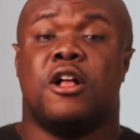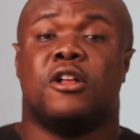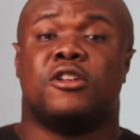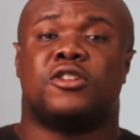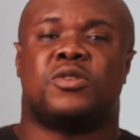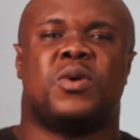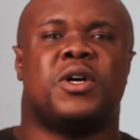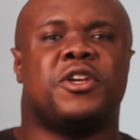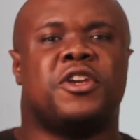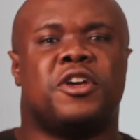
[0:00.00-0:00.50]

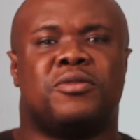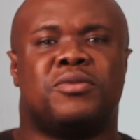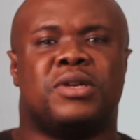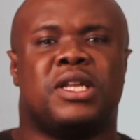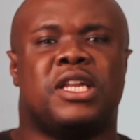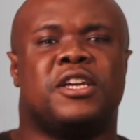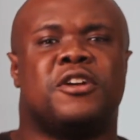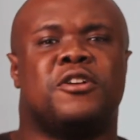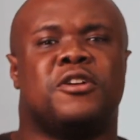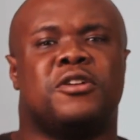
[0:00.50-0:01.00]
So what you're
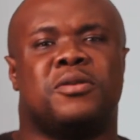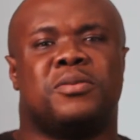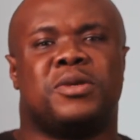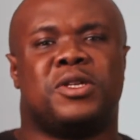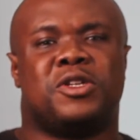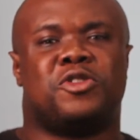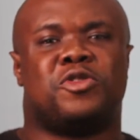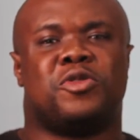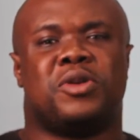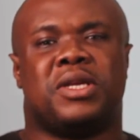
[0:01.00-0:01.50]
really going to be
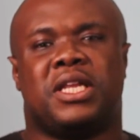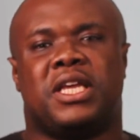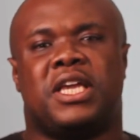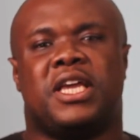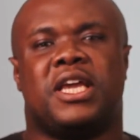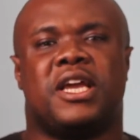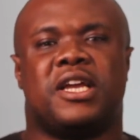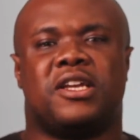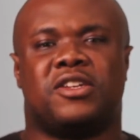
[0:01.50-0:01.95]
doing here